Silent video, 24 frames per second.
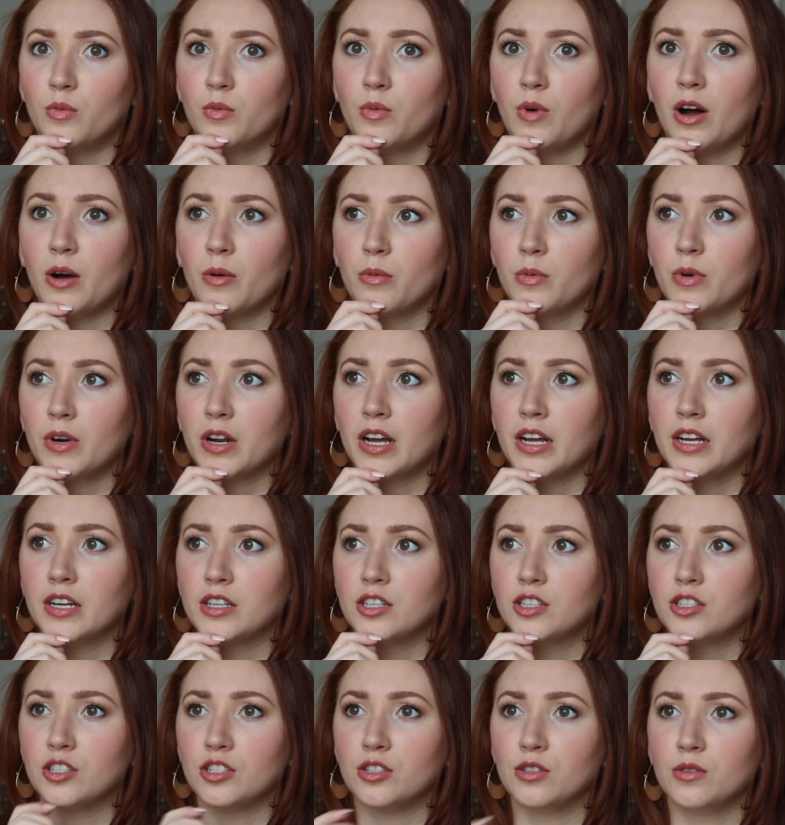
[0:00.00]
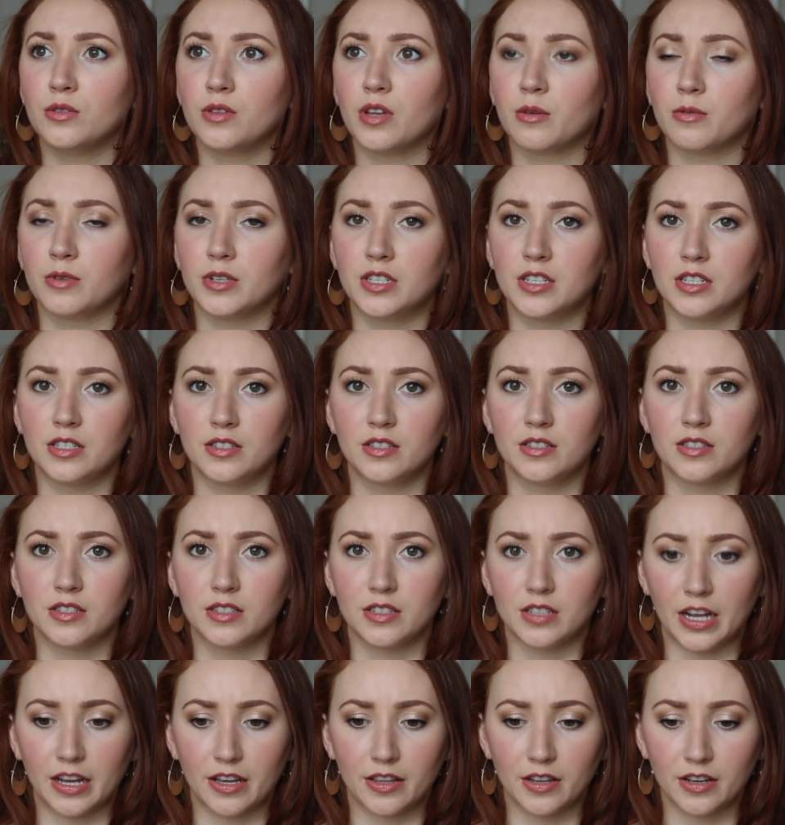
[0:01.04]
what would I do that would
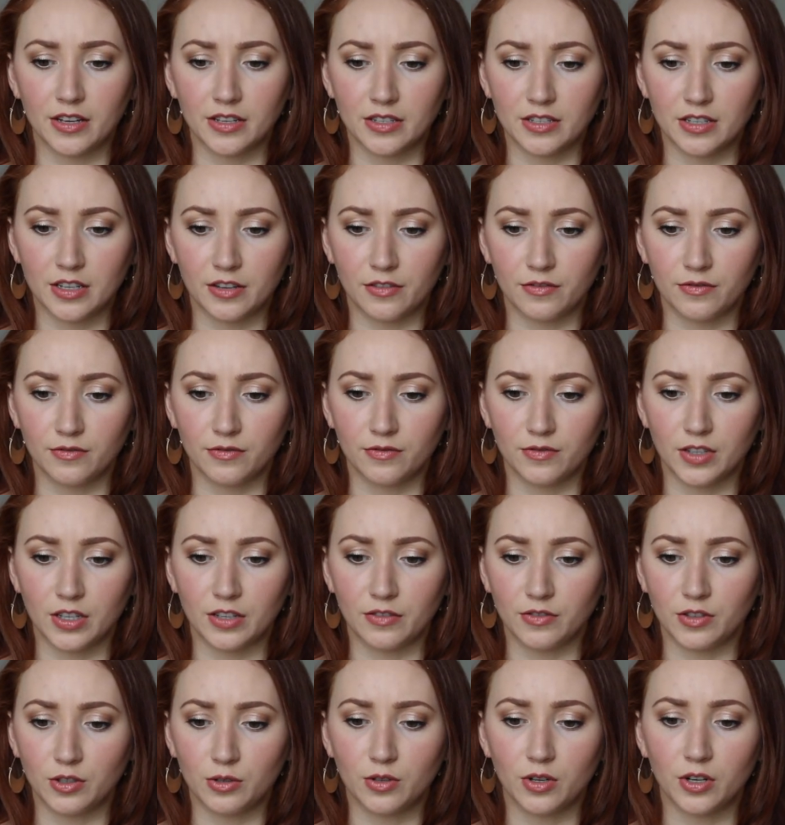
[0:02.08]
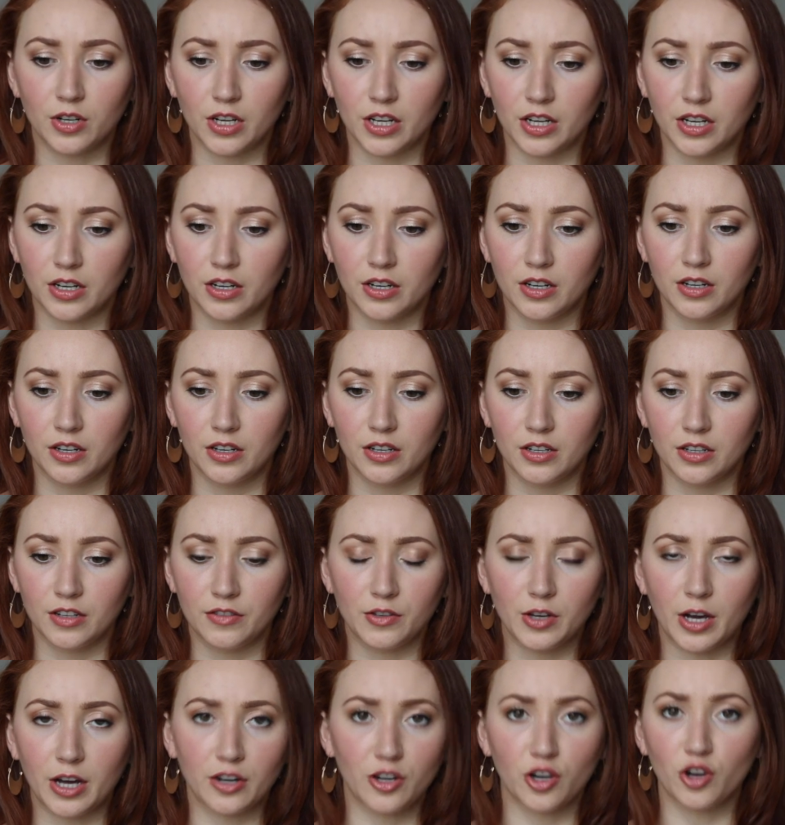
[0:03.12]
say this if
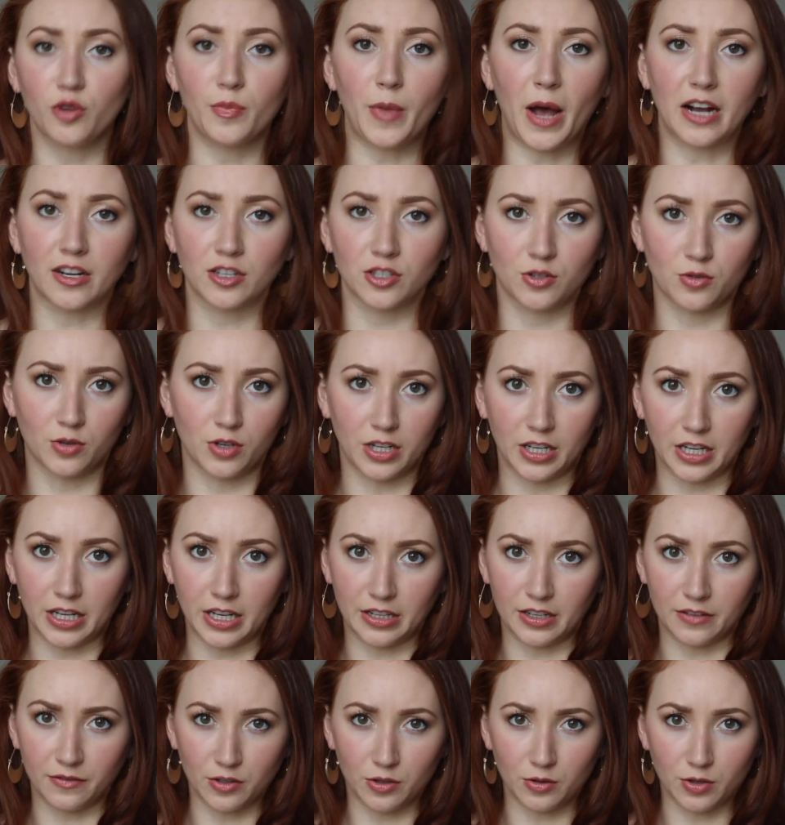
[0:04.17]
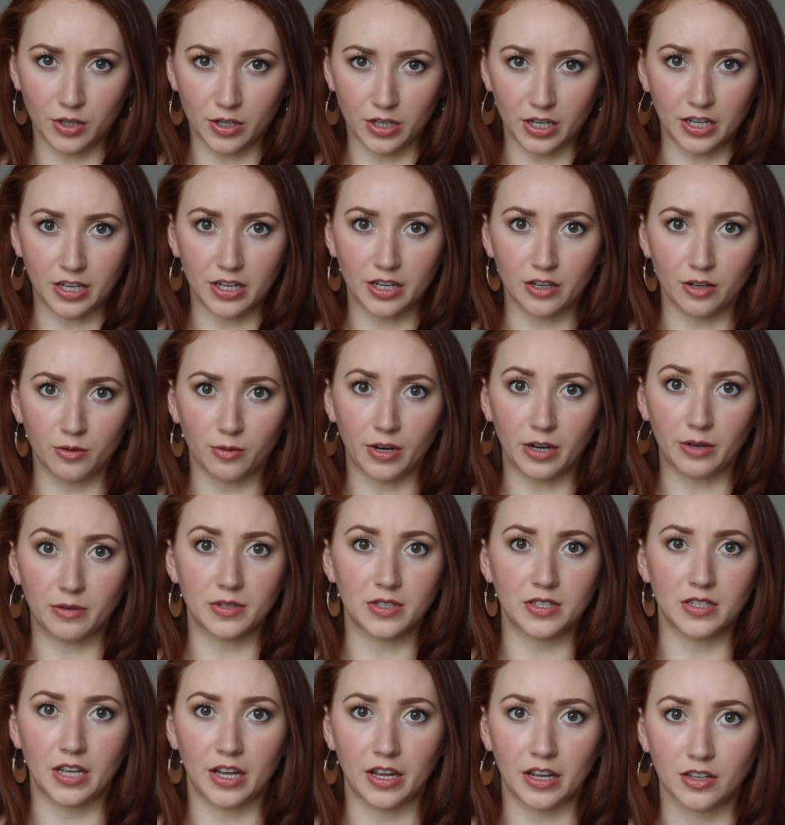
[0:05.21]
you had no backstory and if you couldn't hear what I was
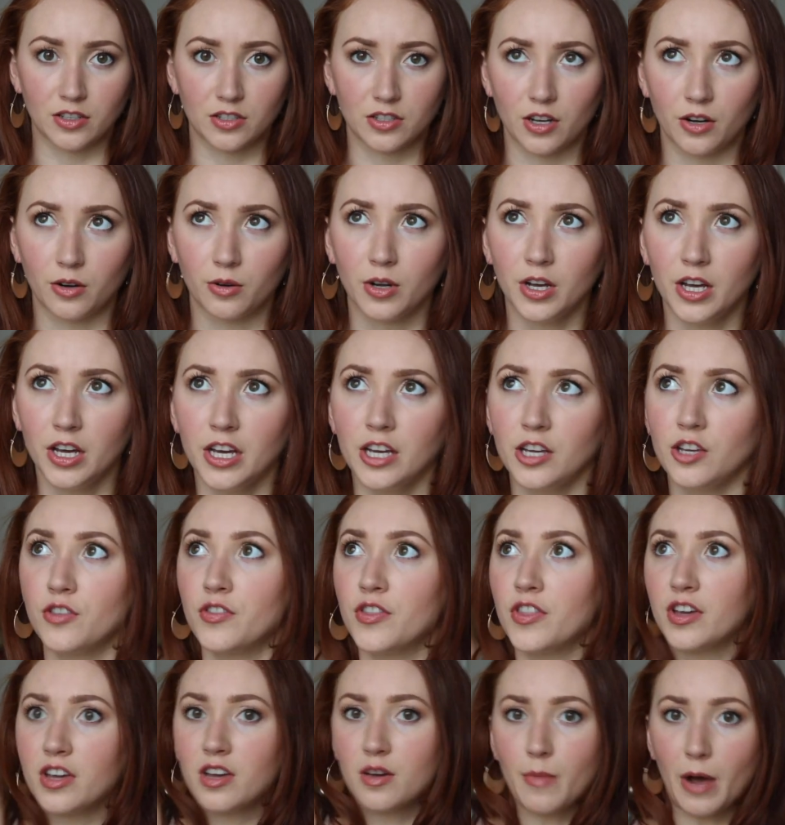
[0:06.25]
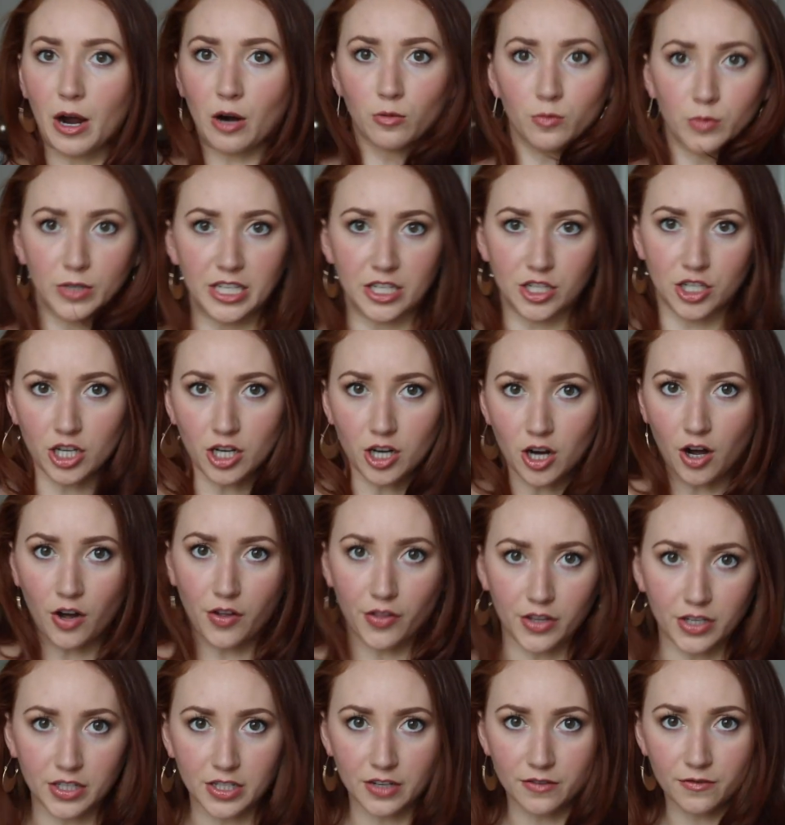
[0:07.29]
saying. So you'd think about reaching all
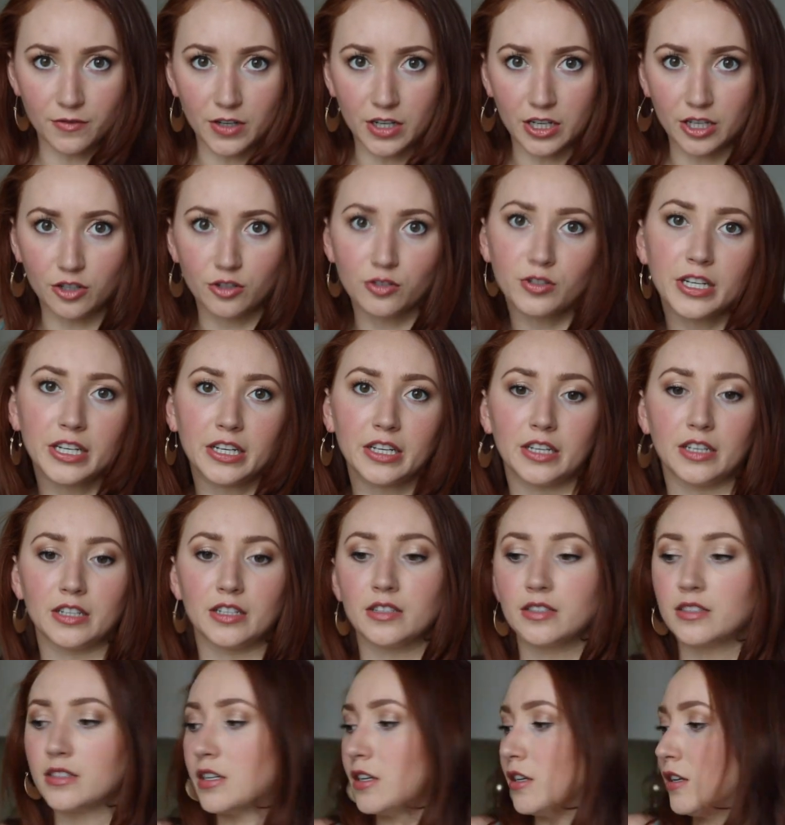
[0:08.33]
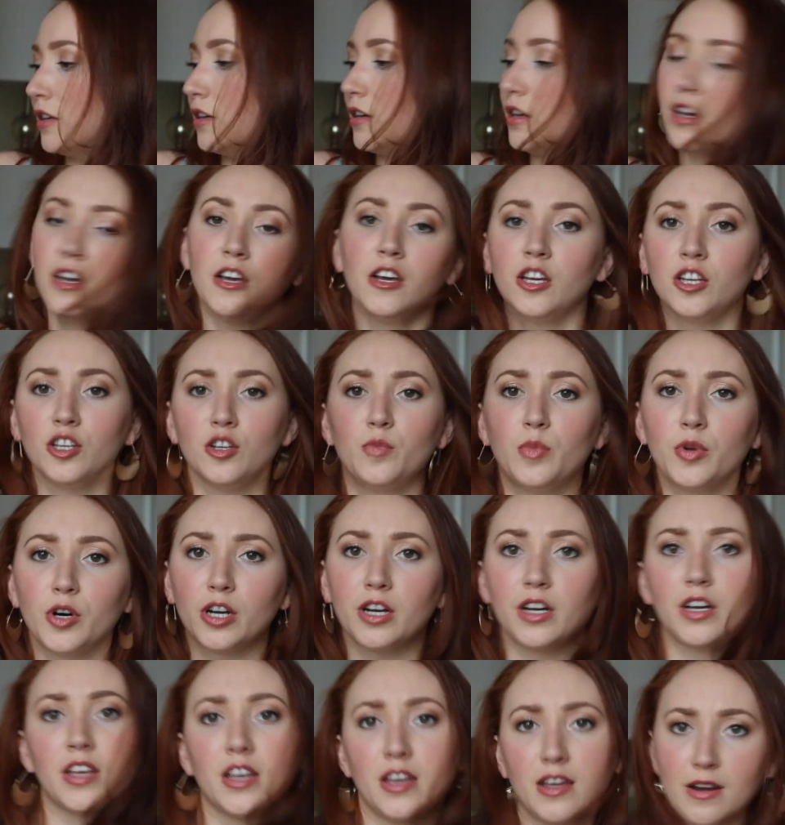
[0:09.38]
the different ingredients and you'd
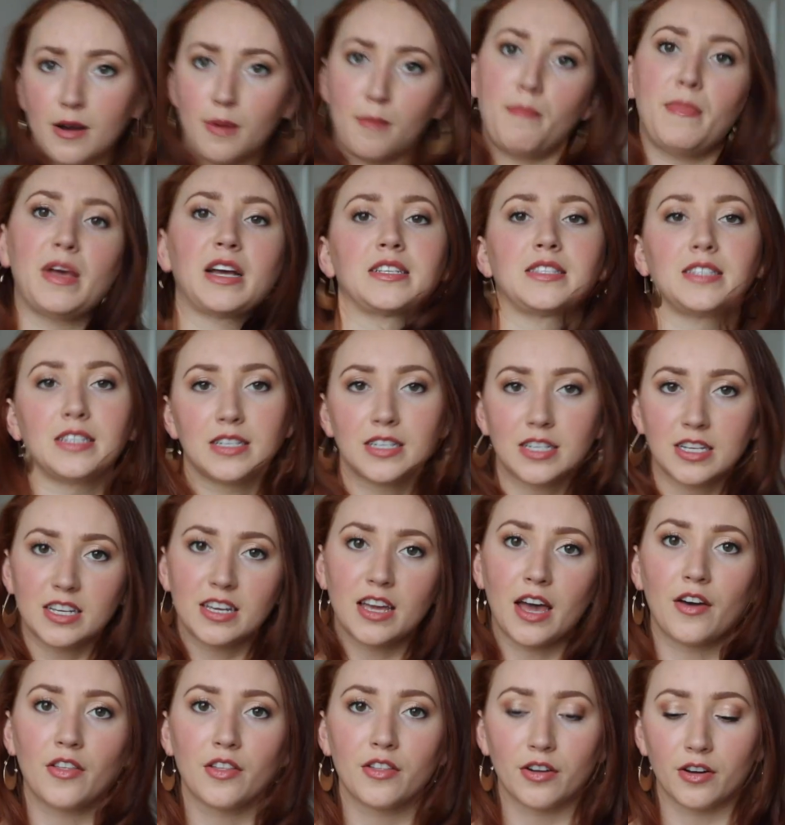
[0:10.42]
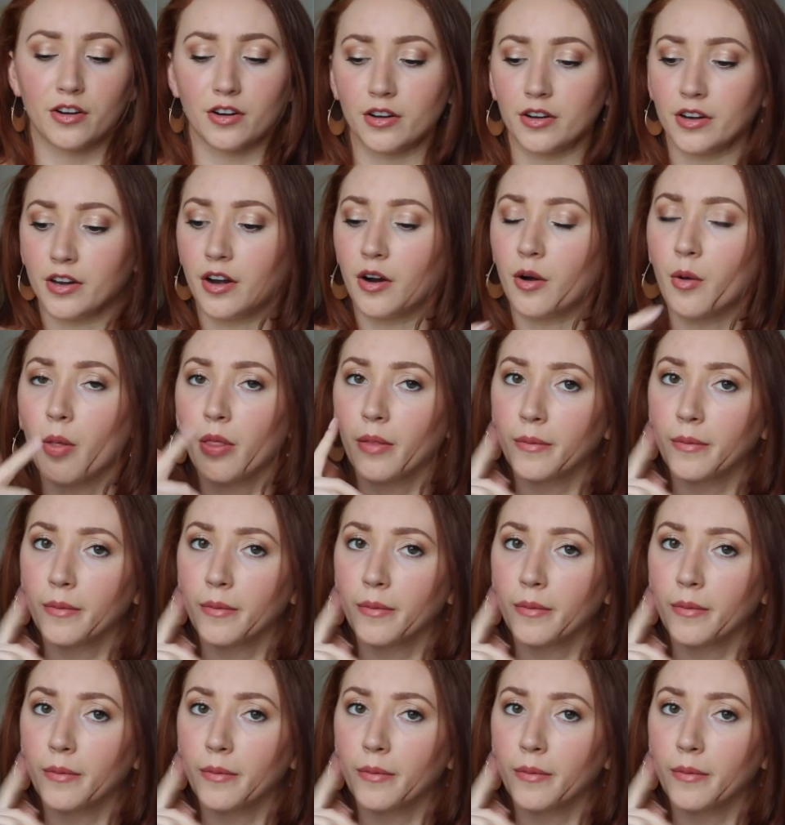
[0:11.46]
put it in and mix it together and,